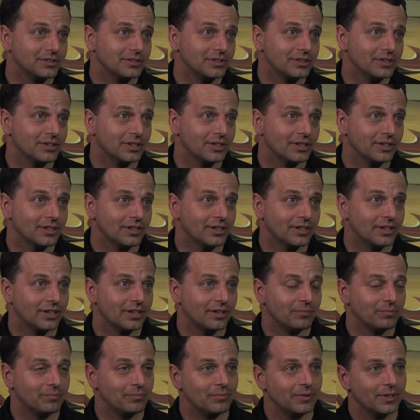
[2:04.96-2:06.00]
and
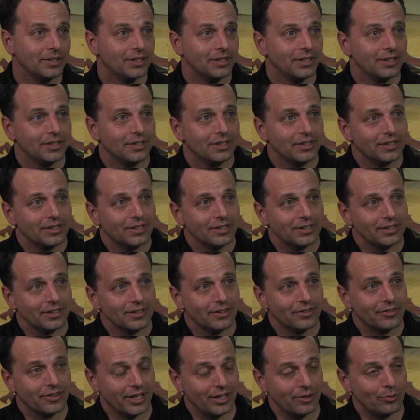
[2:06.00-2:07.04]
um, uh,
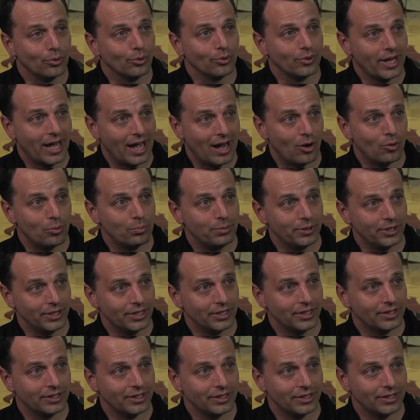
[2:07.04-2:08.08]
they will now be
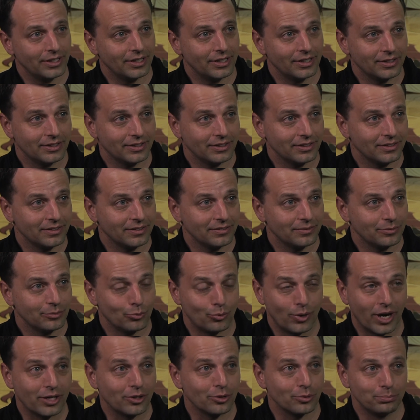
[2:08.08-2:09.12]
in the, the
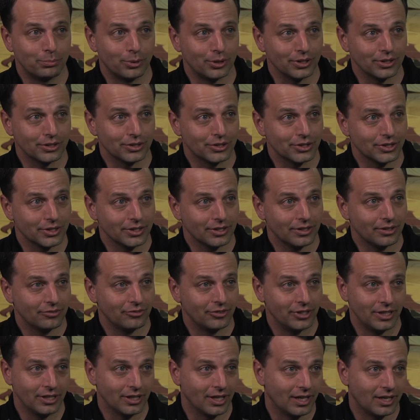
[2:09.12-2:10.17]
record books of
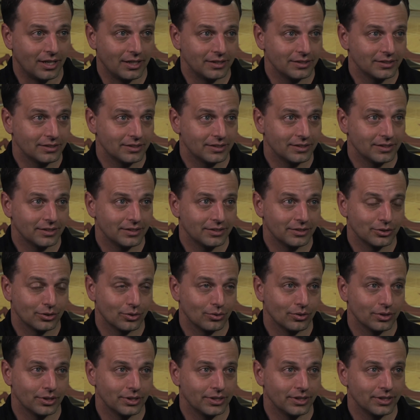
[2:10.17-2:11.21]
Elon. Uh, there's
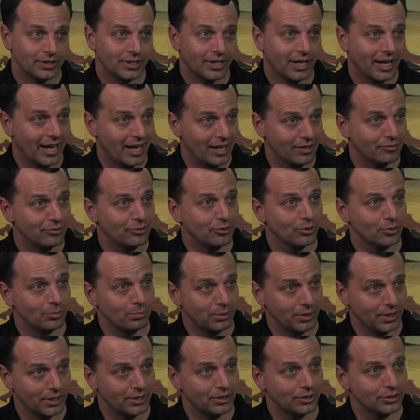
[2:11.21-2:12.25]
only a handful of
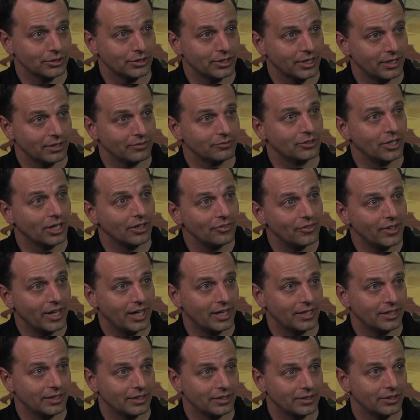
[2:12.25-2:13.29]
players that have done that
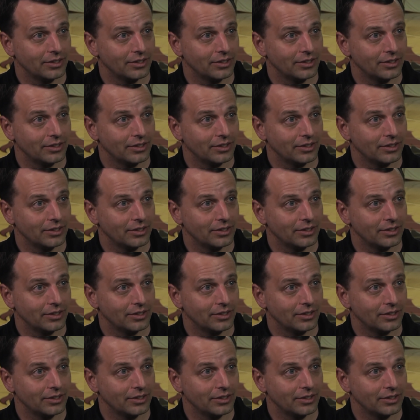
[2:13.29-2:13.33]
in